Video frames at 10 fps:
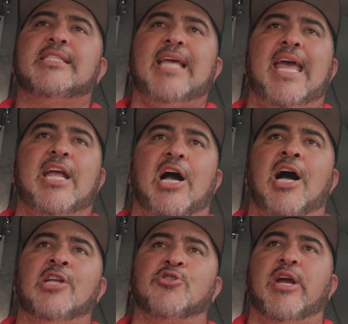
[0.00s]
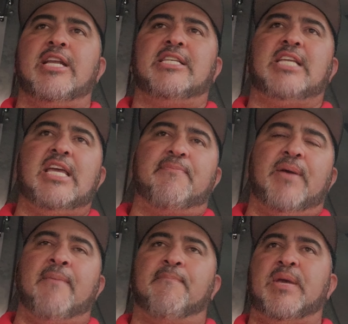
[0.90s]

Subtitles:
take Andre deep and